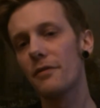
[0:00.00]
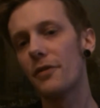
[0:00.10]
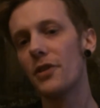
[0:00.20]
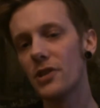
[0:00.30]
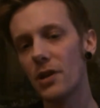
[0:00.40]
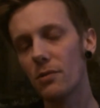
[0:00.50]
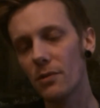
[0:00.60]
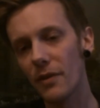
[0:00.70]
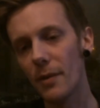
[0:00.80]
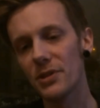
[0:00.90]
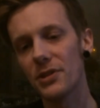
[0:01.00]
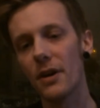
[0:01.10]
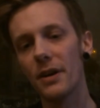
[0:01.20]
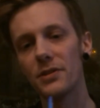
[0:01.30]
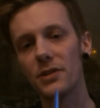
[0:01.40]
the general rule of thumb at
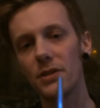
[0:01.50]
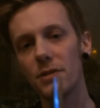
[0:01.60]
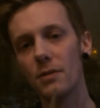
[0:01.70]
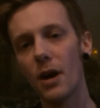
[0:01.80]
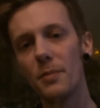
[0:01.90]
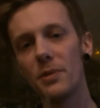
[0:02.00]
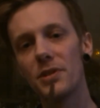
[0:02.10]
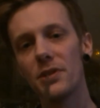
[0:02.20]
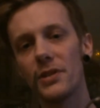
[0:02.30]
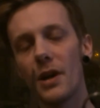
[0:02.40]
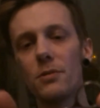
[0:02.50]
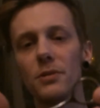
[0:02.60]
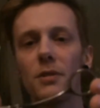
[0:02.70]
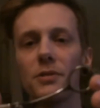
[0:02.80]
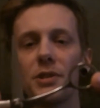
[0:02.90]
start is that you open the scissor, hold
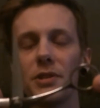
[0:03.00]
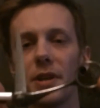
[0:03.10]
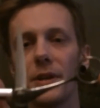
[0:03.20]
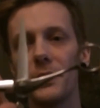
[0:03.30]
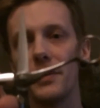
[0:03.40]
the scissor,